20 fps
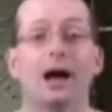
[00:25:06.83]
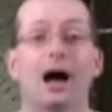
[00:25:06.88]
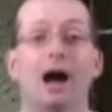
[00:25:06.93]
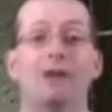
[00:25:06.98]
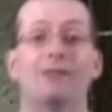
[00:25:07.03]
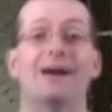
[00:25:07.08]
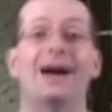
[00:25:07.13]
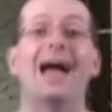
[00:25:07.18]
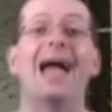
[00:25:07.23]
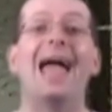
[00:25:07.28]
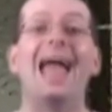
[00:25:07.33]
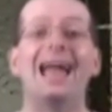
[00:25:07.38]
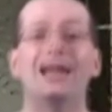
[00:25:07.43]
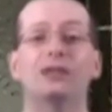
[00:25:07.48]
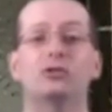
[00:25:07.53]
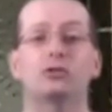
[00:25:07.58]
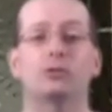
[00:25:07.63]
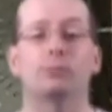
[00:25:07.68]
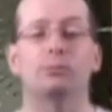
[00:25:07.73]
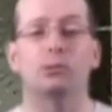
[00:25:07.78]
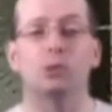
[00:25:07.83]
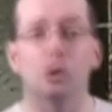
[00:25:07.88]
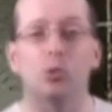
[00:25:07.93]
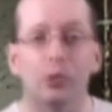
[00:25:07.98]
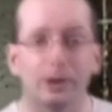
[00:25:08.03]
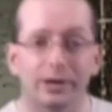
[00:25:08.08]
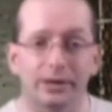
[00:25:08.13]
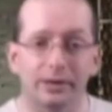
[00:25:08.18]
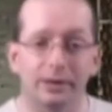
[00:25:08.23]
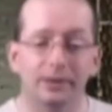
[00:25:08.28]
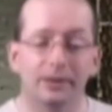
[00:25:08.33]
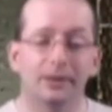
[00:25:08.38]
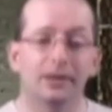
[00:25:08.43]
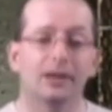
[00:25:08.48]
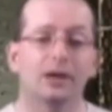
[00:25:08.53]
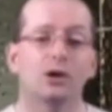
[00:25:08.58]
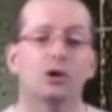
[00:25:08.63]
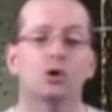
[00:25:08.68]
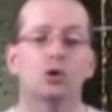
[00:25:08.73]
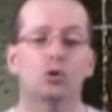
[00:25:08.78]
of a hexaploid
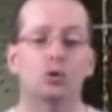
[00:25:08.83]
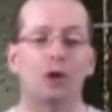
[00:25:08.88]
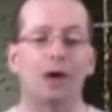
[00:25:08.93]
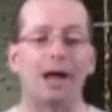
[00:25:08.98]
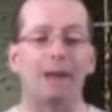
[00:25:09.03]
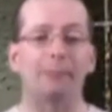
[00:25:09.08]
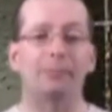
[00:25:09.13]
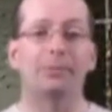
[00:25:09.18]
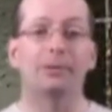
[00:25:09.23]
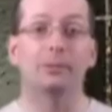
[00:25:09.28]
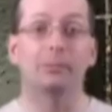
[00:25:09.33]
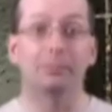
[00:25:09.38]
crop